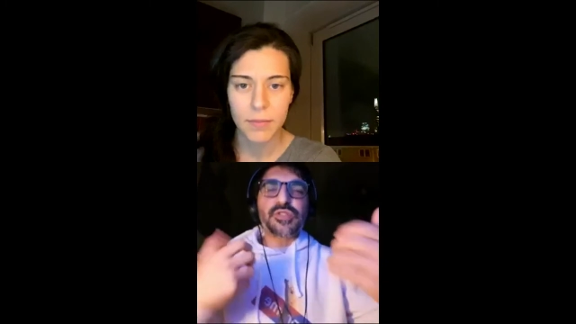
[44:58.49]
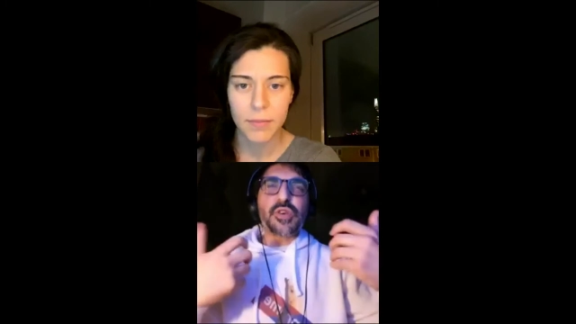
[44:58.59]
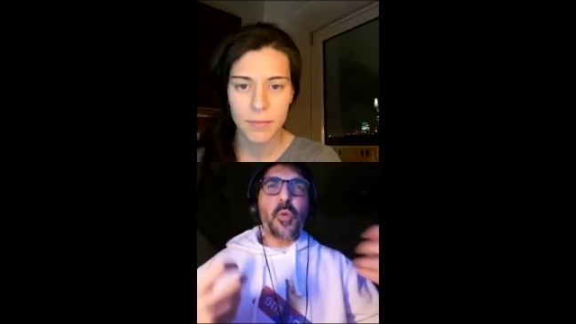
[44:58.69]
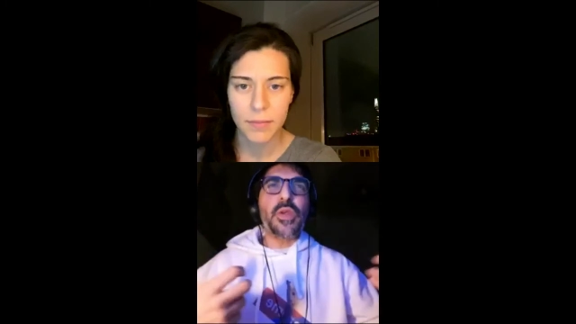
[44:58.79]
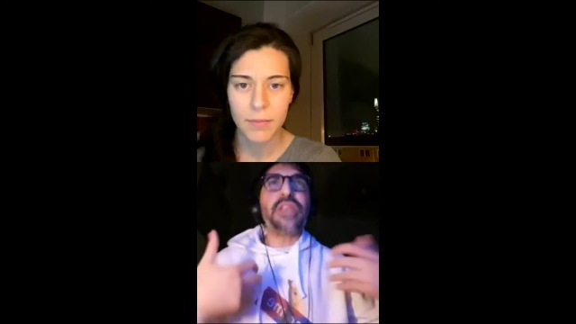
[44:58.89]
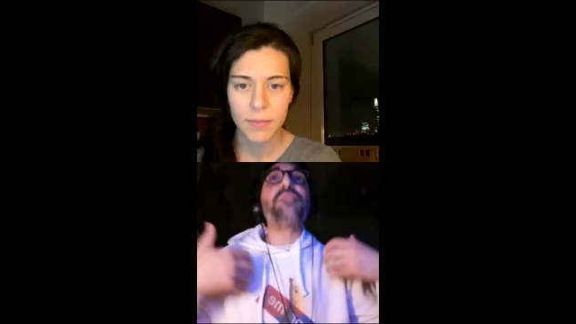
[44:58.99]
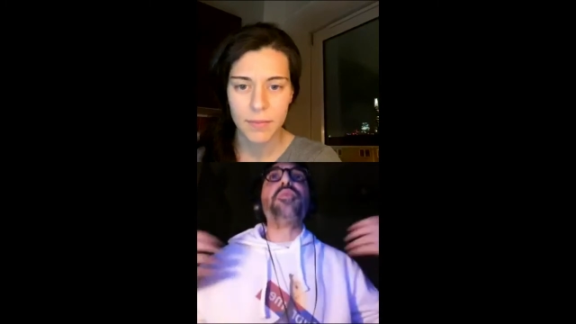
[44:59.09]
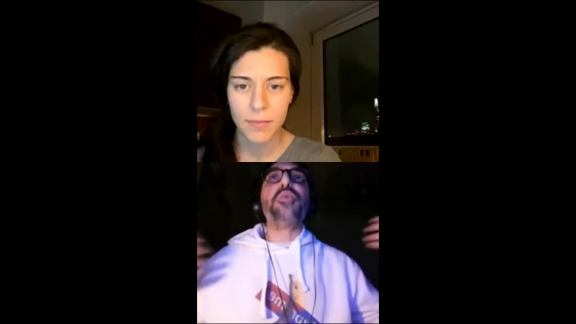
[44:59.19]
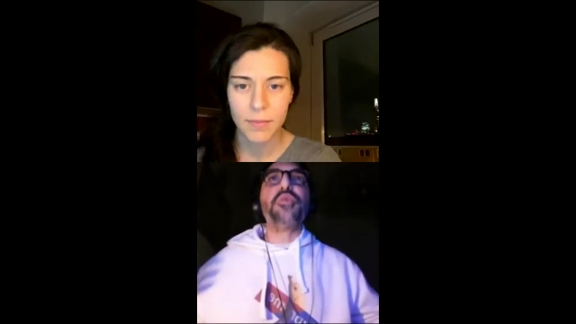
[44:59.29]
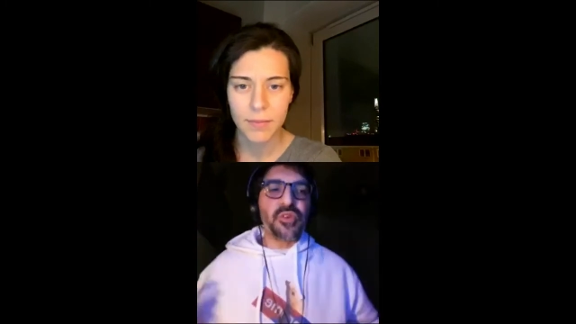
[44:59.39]
Speaker 1: So we need
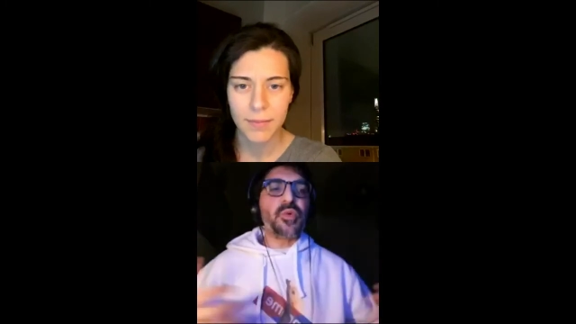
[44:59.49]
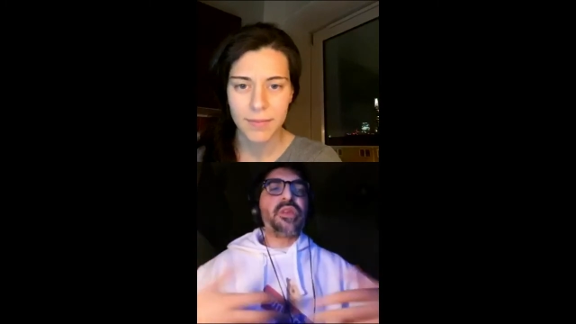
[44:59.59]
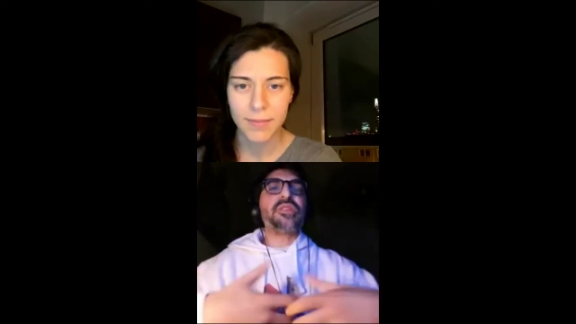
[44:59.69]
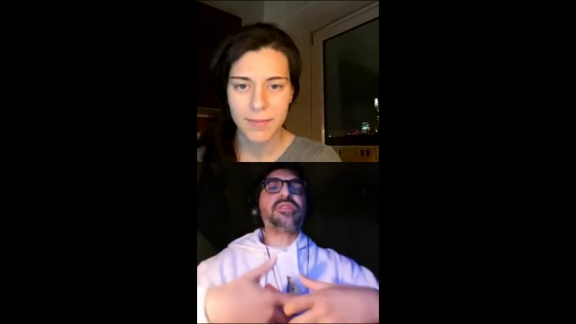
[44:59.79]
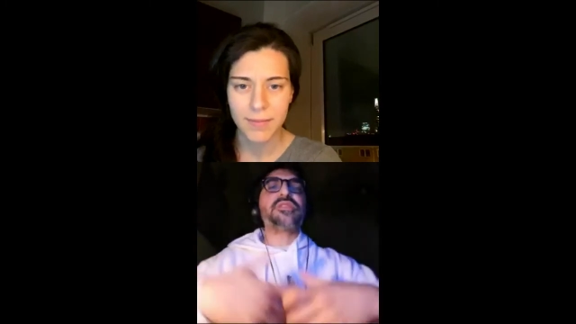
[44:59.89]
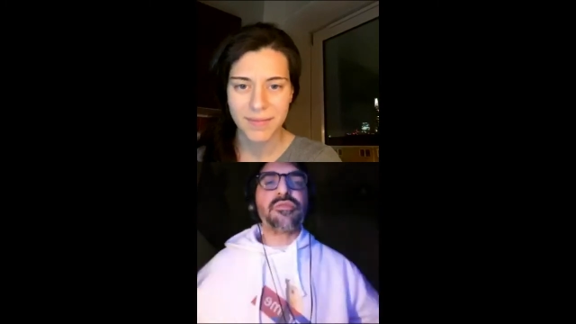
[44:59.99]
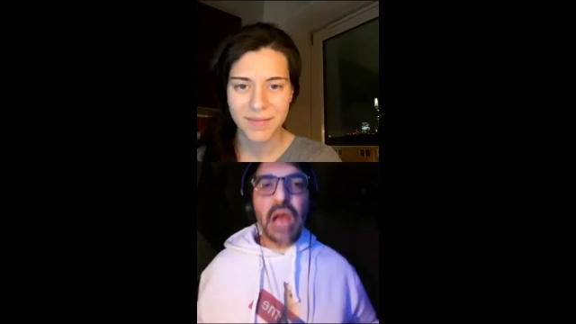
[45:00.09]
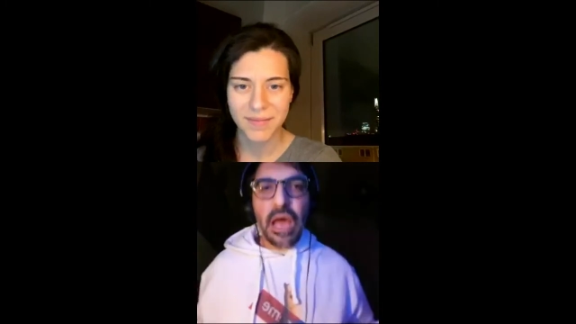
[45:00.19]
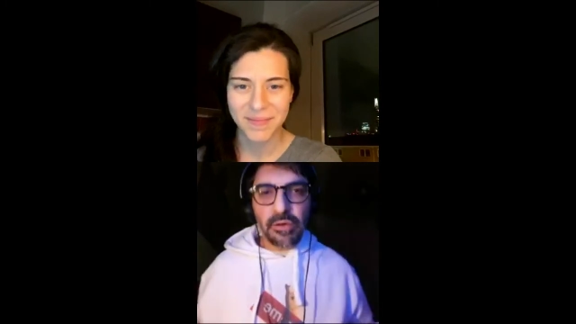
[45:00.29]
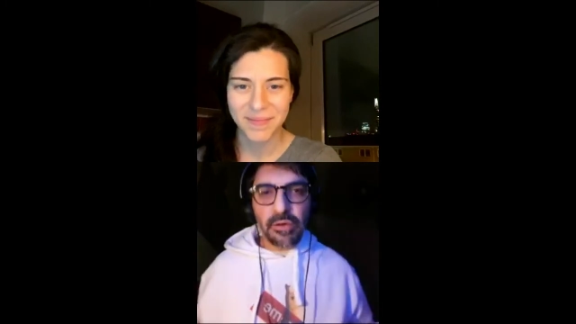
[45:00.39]
beauty. We need
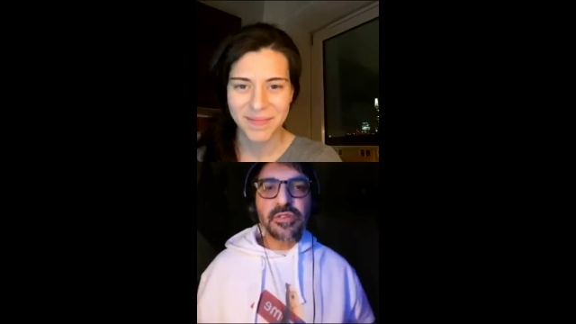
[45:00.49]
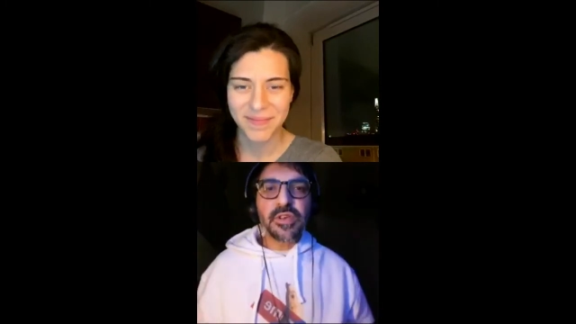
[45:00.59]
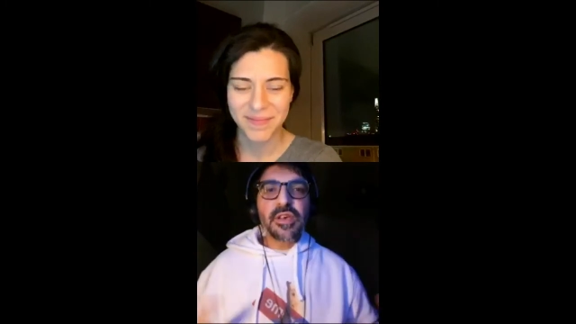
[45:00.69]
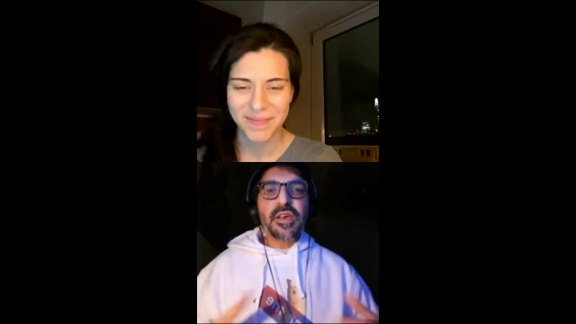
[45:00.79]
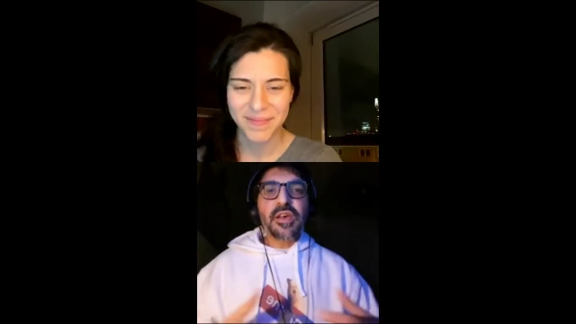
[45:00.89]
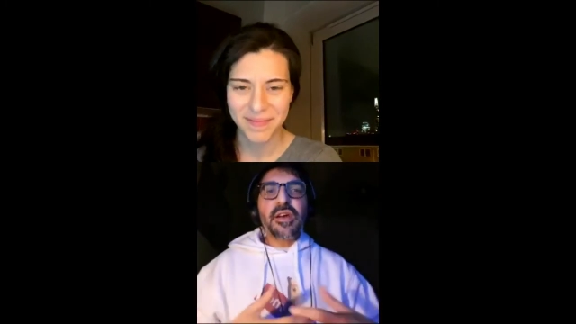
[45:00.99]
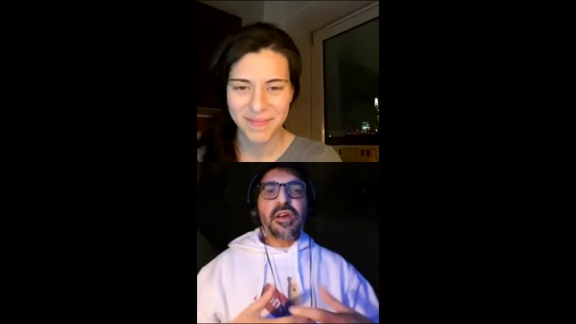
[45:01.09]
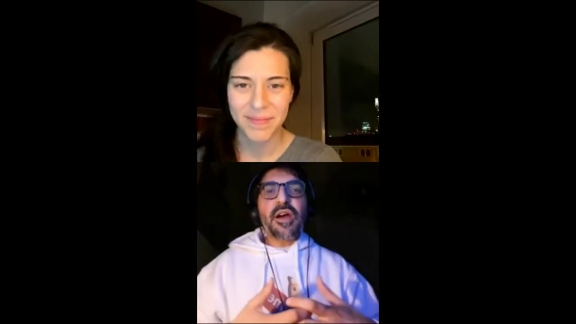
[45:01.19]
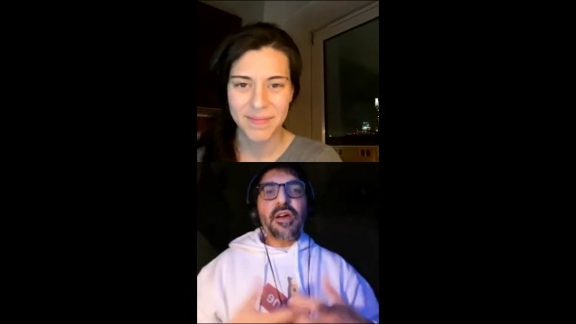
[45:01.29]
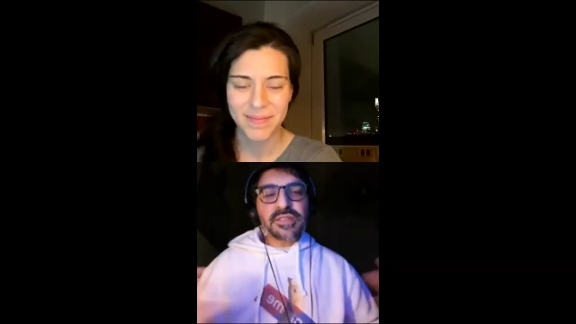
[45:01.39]
surround
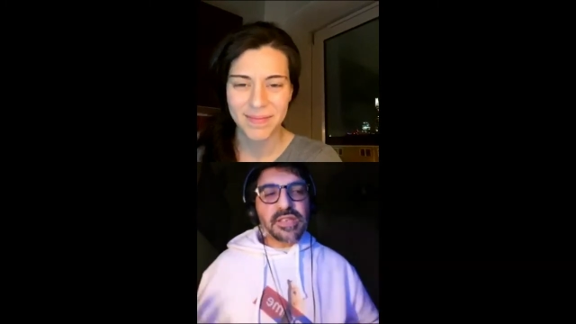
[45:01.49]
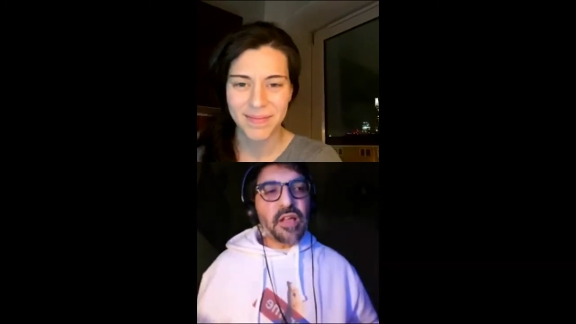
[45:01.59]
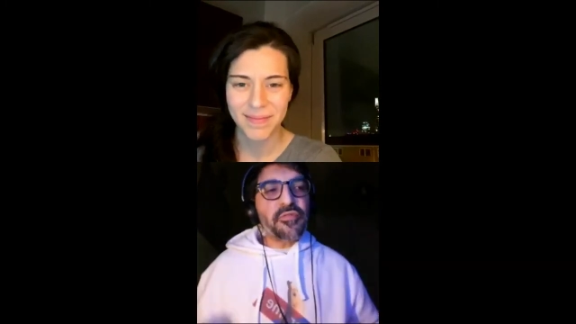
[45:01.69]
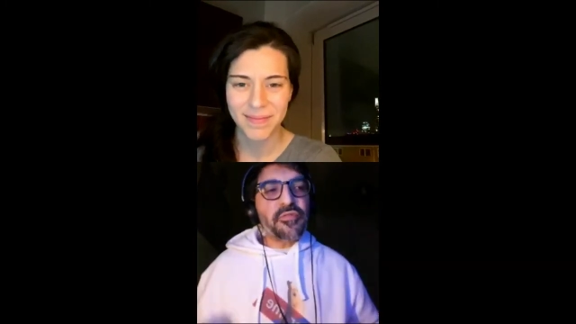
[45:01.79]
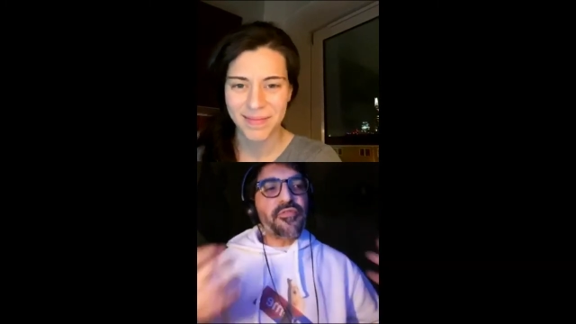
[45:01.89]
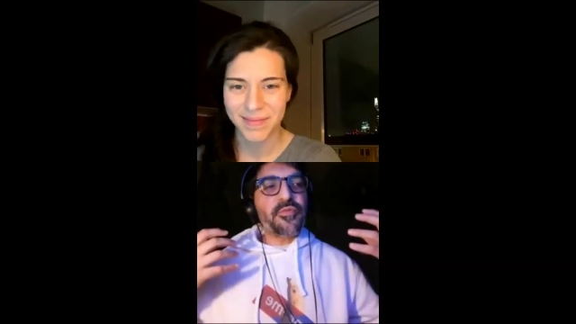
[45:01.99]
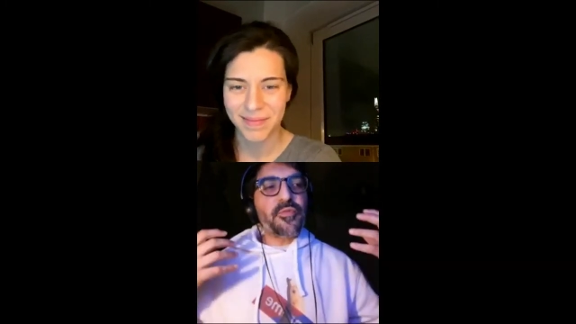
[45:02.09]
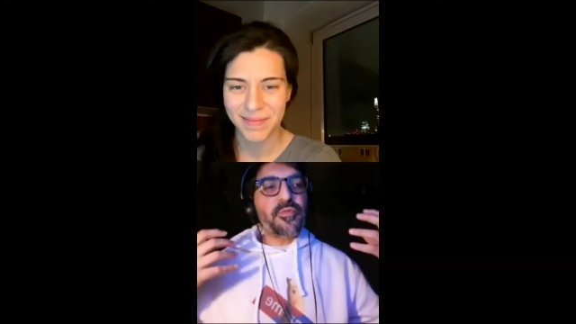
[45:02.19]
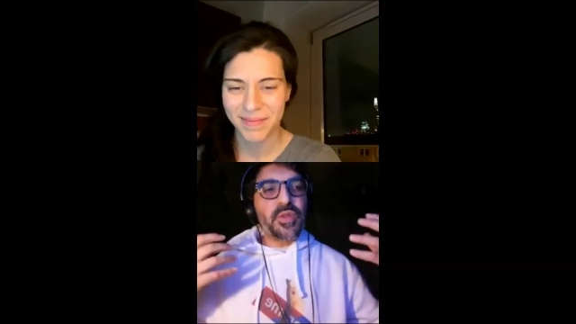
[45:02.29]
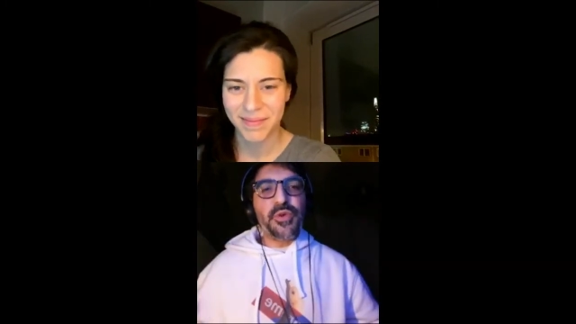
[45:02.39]
ourselves
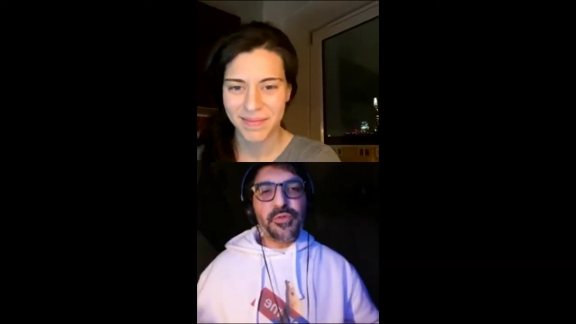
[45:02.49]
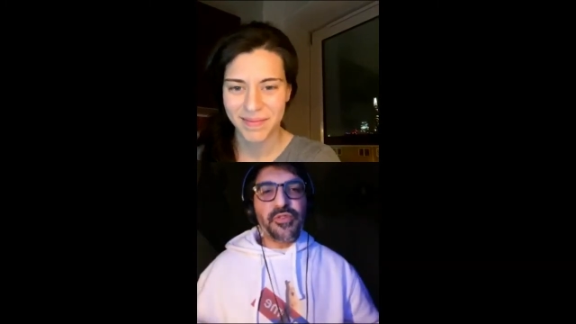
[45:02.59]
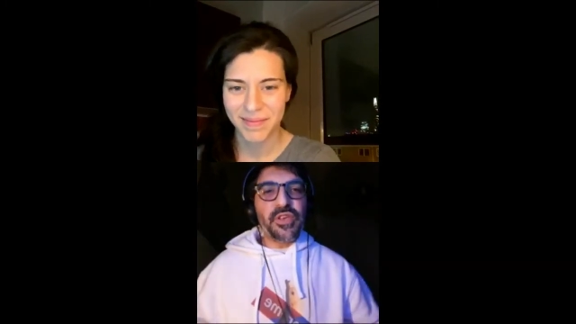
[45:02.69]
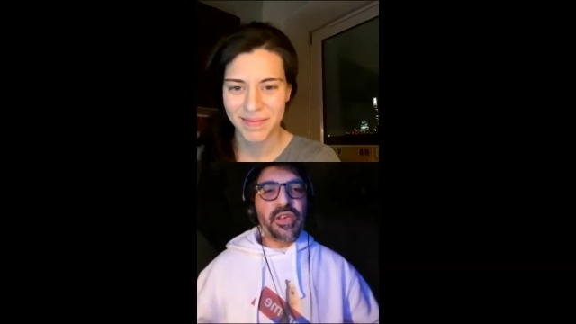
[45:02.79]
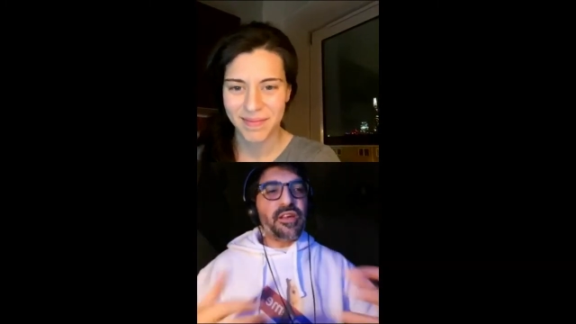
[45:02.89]
with beauty